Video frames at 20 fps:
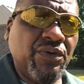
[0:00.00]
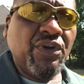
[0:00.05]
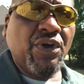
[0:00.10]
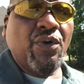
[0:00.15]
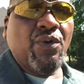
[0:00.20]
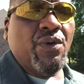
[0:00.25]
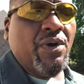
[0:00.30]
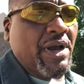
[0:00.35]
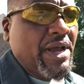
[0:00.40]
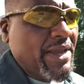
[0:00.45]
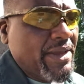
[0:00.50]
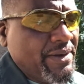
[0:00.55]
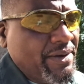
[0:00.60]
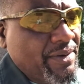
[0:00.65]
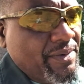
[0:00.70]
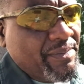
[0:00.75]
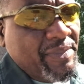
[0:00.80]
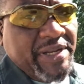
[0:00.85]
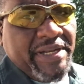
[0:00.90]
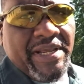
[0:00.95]
know who I
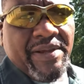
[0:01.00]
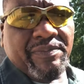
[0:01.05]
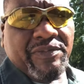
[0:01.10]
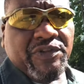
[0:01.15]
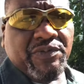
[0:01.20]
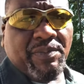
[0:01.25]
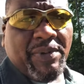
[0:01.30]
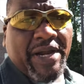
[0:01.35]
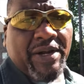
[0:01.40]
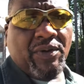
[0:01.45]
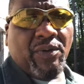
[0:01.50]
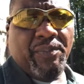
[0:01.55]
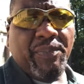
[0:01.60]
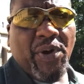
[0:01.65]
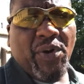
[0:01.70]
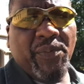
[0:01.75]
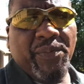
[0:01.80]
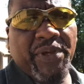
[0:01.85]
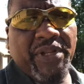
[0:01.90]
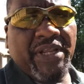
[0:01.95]
am, my name is Michael
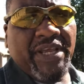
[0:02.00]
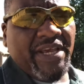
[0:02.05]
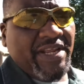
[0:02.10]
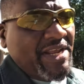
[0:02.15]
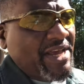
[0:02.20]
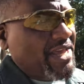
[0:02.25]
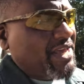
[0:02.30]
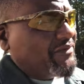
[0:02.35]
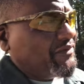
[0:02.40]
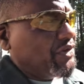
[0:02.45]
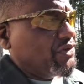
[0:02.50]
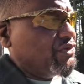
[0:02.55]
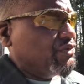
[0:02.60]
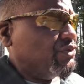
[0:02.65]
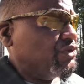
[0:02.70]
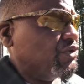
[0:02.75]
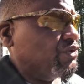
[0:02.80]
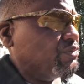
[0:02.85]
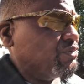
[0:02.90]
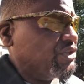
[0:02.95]
Bowman, and I have a
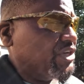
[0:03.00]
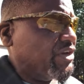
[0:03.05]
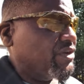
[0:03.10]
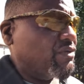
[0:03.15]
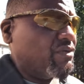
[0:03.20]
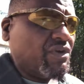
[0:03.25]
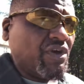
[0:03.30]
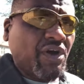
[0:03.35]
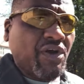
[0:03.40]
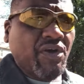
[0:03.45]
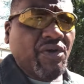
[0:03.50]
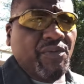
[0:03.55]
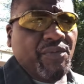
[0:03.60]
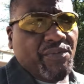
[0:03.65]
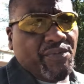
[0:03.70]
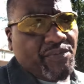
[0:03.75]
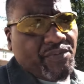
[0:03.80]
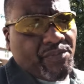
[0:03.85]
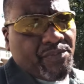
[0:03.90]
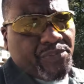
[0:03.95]
YouTube channel called
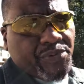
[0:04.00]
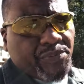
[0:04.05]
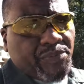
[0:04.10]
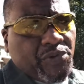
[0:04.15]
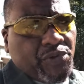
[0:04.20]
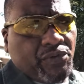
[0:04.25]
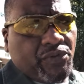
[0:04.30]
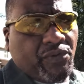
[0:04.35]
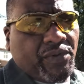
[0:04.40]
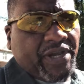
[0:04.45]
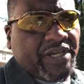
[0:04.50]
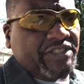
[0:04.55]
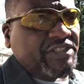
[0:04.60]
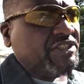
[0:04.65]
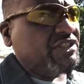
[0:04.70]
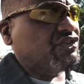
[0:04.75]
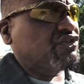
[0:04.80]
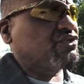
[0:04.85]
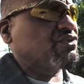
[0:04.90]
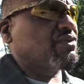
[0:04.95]
Bermuda Grass
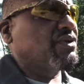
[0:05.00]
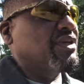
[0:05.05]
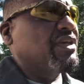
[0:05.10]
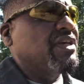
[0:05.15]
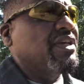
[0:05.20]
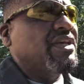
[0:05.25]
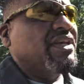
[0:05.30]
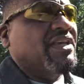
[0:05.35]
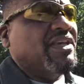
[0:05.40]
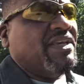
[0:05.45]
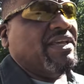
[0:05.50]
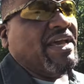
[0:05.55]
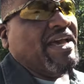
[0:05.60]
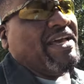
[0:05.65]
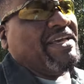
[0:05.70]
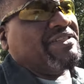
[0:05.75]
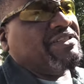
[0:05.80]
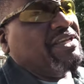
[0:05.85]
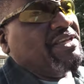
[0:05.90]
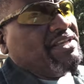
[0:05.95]
Central.
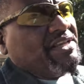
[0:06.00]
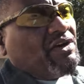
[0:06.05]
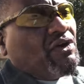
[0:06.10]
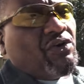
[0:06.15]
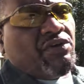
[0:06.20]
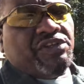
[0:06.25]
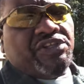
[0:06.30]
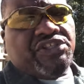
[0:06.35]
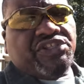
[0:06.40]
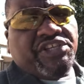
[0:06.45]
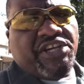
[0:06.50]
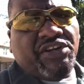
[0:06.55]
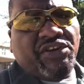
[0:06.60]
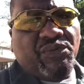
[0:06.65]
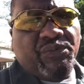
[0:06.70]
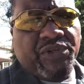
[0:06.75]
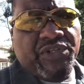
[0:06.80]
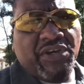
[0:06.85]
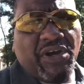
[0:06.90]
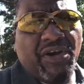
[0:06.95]
Guys, on this channel,
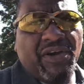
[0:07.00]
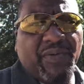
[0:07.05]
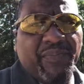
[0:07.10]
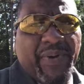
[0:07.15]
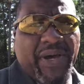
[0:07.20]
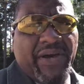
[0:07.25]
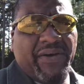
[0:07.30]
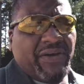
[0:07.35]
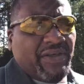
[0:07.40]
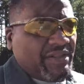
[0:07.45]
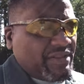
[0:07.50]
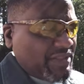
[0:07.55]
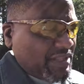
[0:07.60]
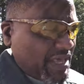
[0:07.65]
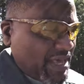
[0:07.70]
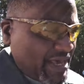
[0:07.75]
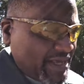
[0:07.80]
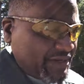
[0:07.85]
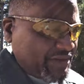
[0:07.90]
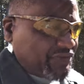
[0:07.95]
we talk about a
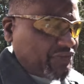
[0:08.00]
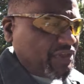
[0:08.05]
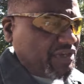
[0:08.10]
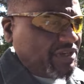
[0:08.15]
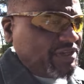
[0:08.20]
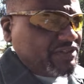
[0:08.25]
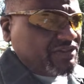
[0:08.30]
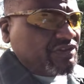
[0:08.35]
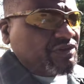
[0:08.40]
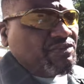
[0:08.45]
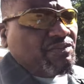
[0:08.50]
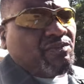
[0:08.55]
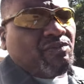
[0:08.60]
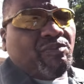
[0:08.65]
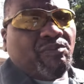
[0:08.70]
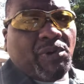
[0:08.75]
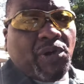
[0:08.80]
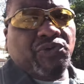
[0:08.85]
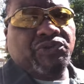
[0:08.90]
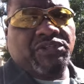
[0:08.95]
lot of things,
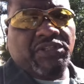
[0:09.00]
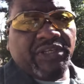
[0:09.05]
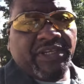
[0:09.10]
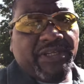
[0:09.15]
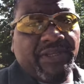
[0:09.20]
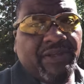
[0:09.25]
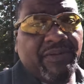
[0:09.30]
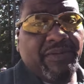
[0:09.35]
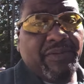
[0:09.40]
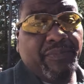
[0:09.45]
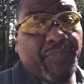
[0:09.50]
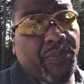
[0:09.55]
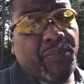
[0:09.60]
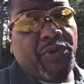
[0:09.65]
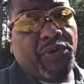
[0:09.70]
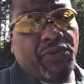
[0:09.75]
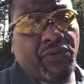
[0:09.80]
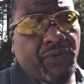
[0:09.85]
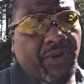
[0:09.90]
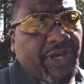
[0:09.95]
mostly
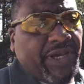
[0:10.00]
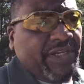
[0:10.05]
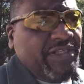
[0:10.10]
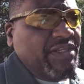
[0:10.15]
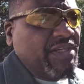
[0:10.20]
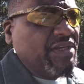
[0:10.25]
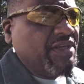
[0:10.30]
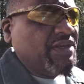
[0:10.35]
Bermuda grass.